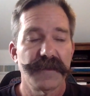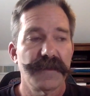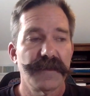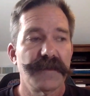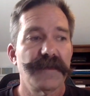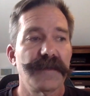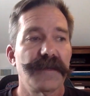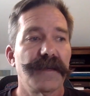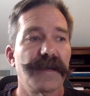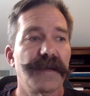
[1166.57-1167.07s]

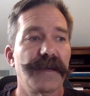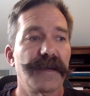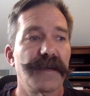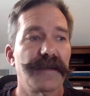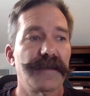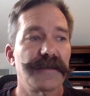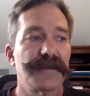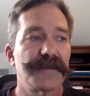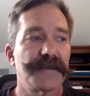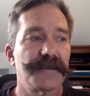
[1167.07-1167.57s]
I have a
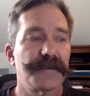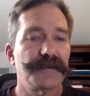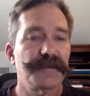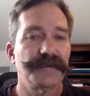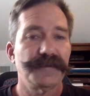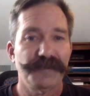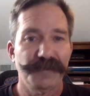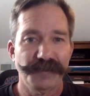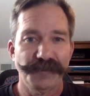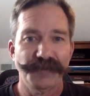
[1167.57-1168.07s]
feeling that we
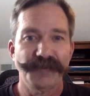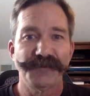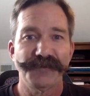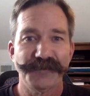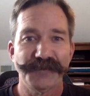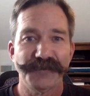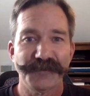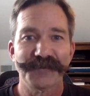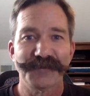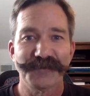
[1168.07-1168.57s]
can, but
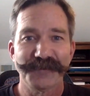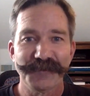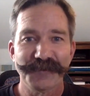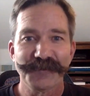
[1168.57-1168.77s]
we don't.